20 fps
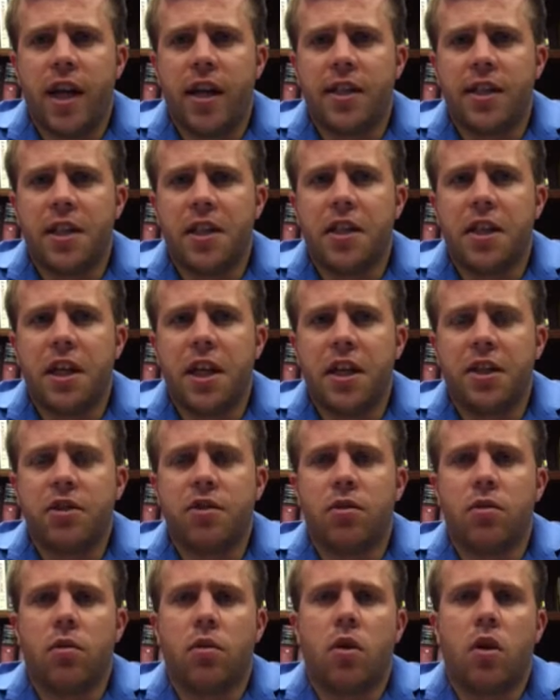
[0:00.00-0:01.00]
as a
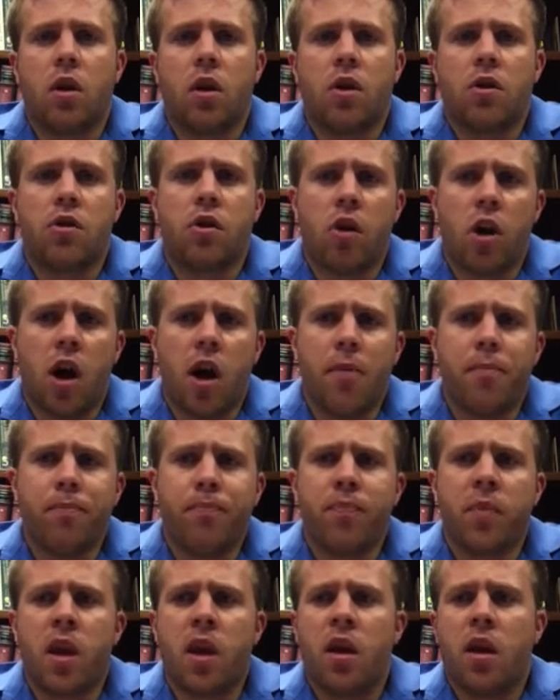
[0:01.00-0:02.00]
delictual crime.
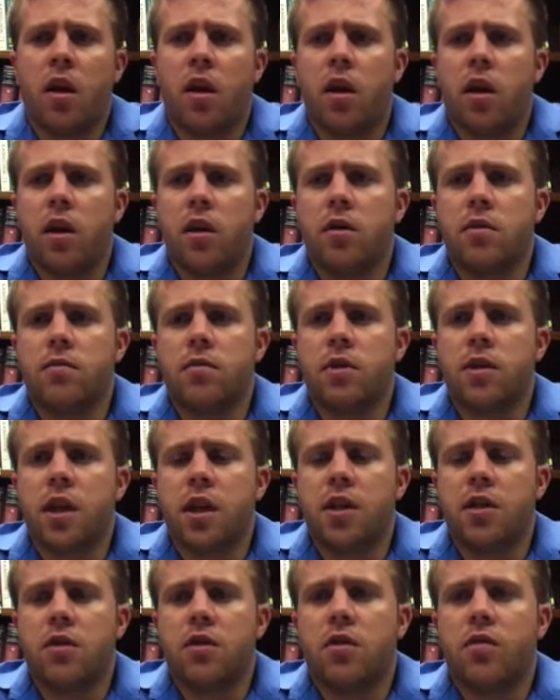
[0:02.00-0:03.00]

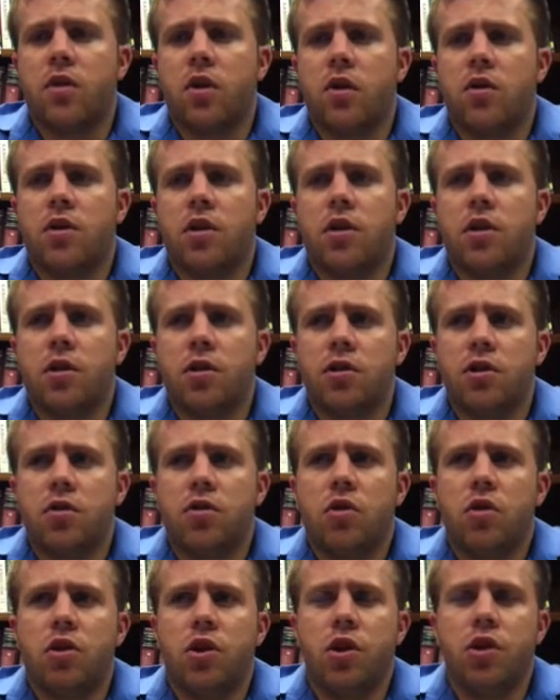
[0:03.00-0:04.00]
Sections of the Constitution
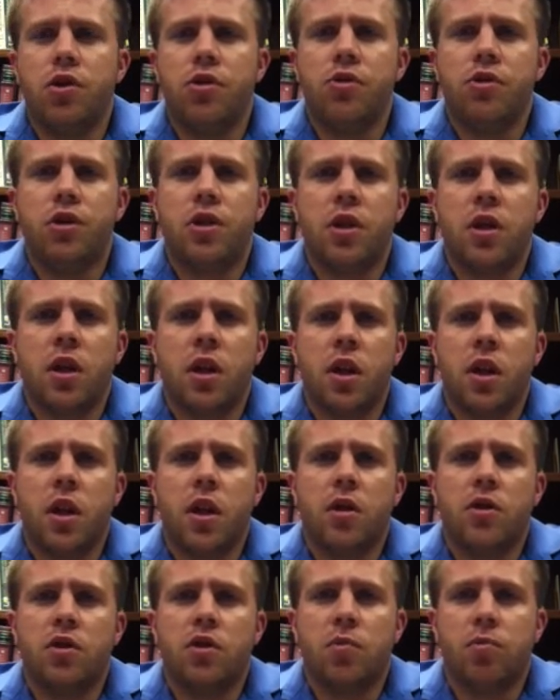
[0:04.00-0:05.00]
are used
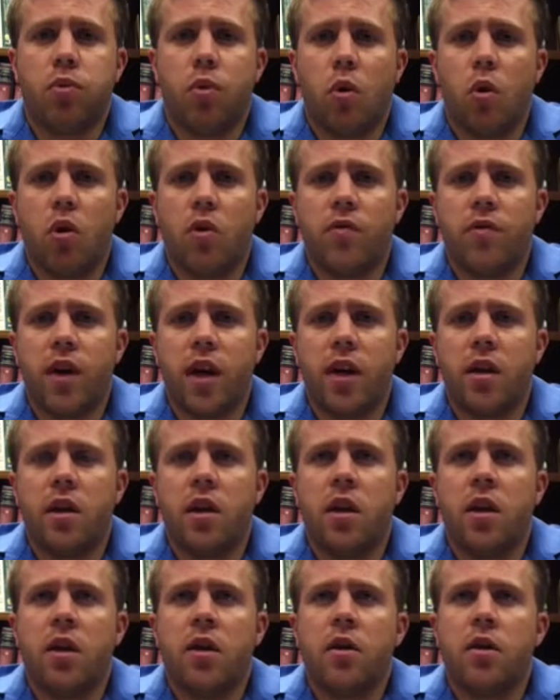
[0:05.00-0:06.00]
in support of that.
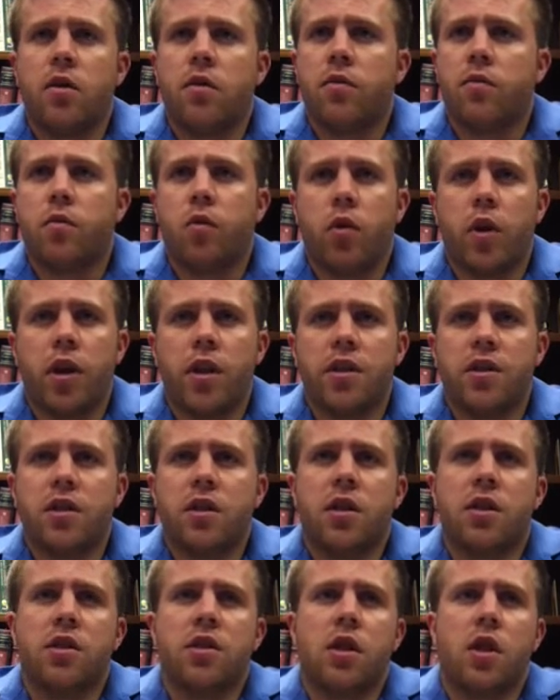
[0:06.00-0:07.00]
For
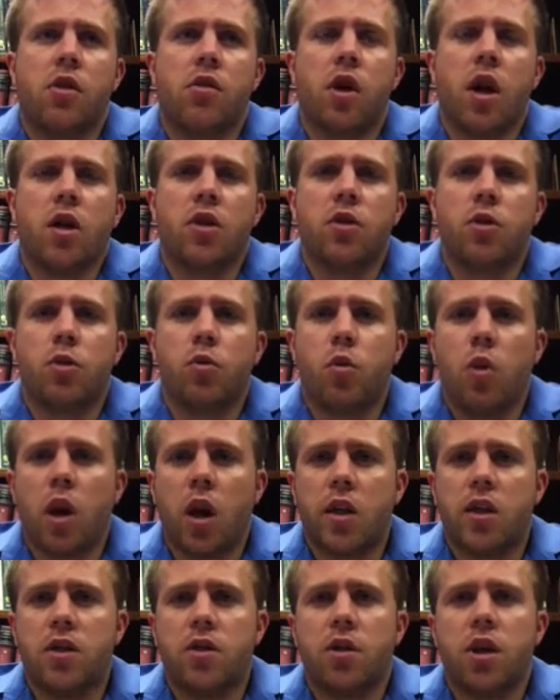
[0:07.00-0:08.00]
instance, the right to
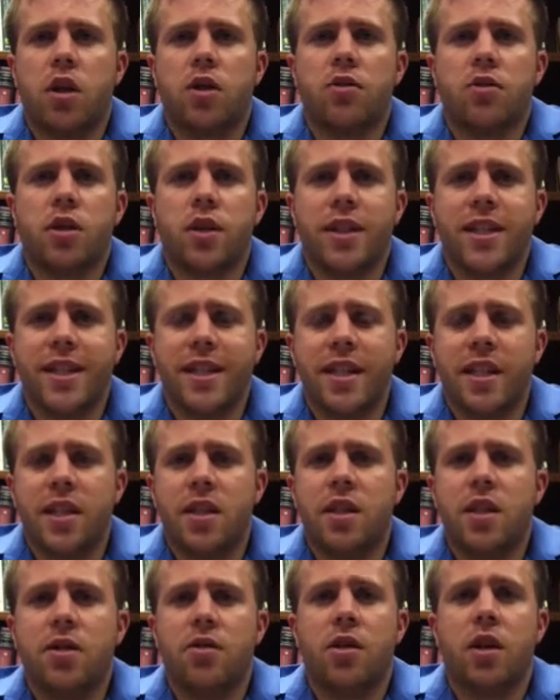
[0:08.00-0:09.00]
equality, right to
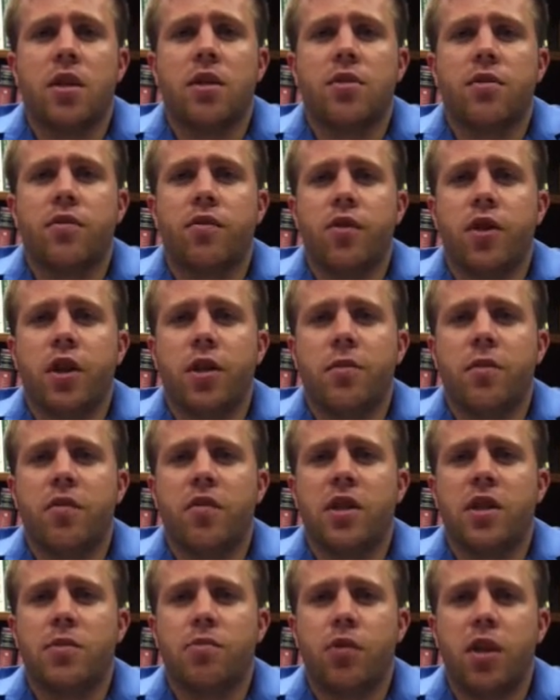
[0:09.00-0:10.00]
dignity, right to freedom of
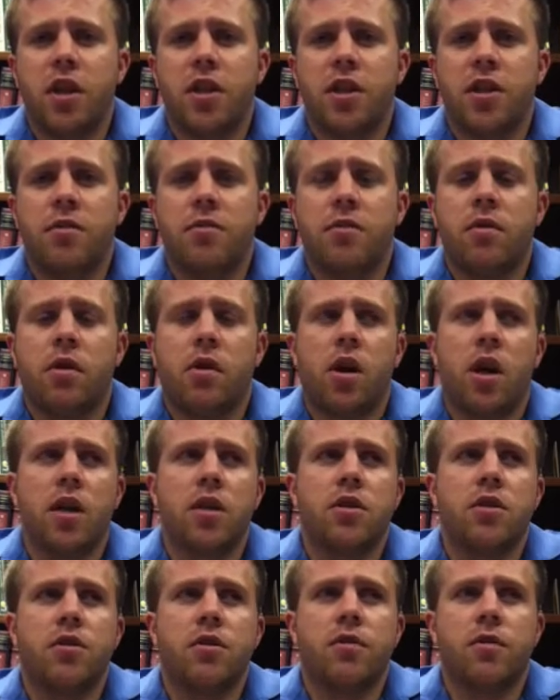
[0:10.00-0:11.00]
expression, right
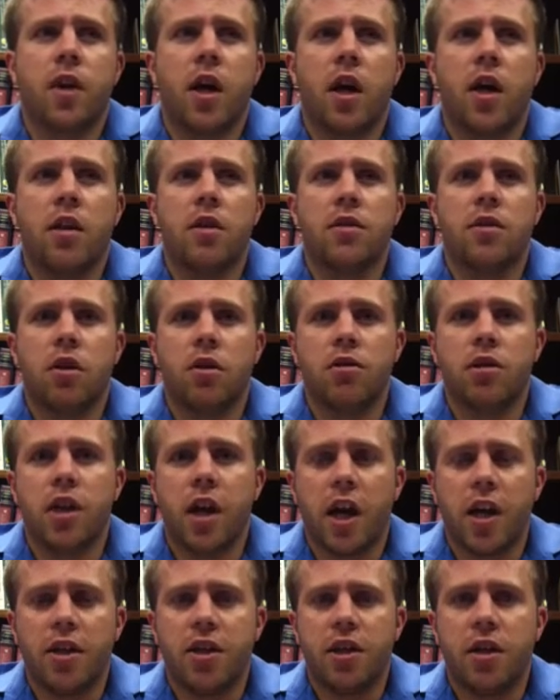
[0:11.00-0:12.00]
to
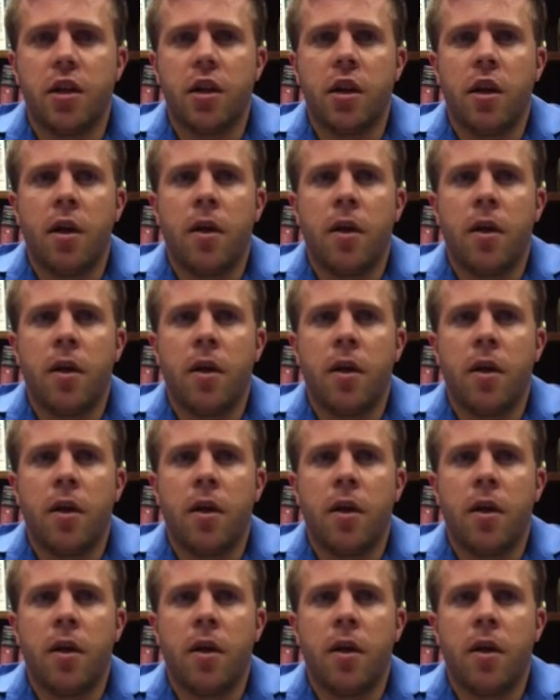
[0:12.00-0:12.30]
association.